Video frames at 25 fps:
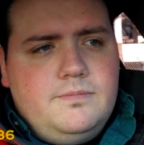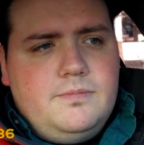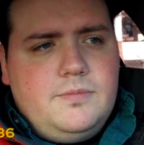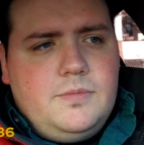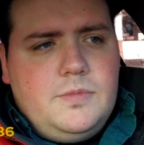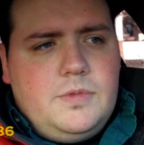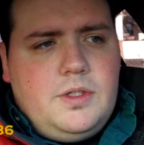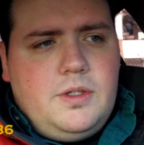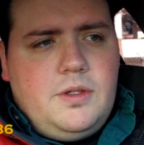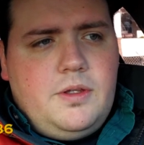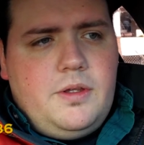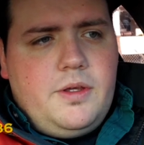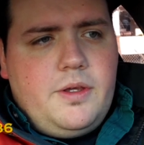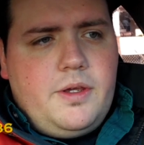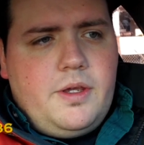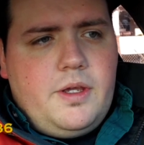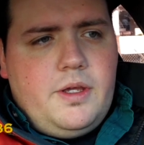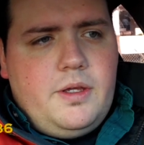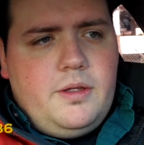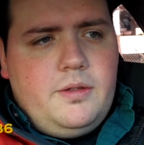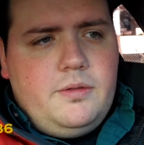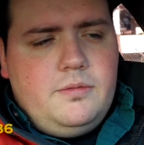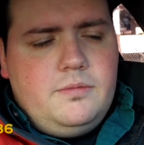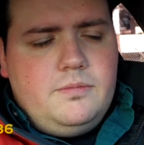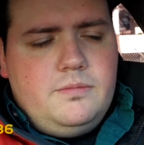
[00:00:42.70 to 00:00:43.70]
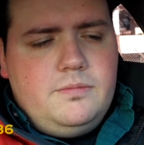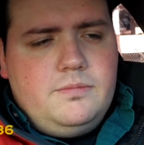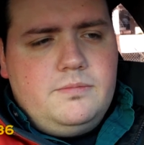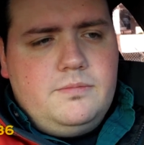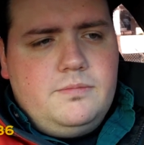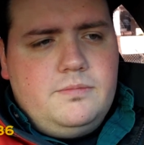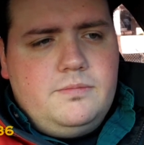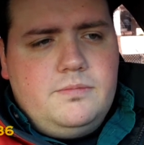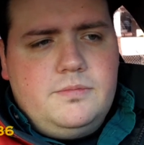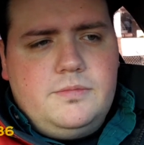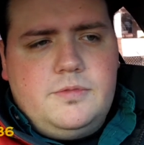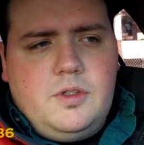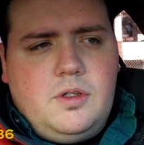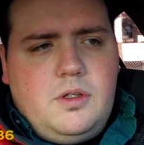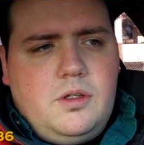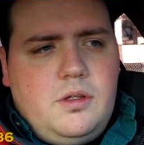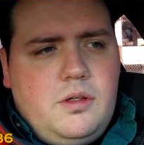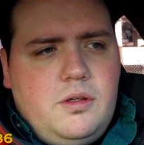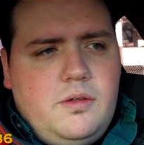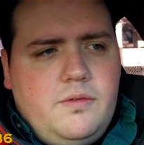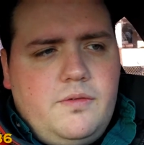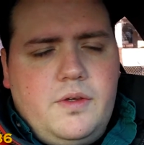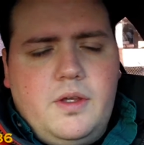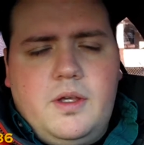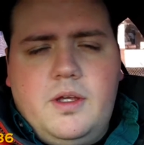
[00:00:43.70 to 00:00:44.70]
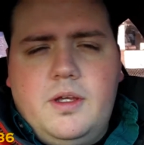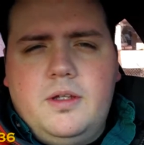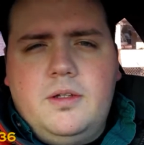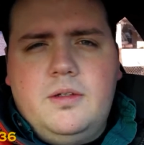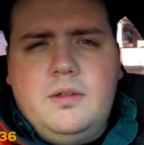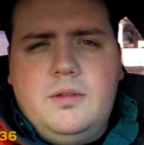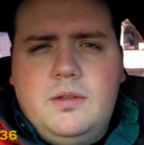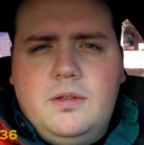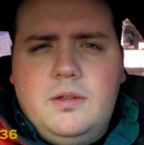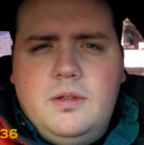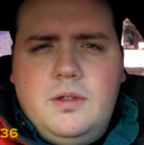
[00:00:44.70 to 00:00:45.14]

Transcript: That's all I got. That's all I got.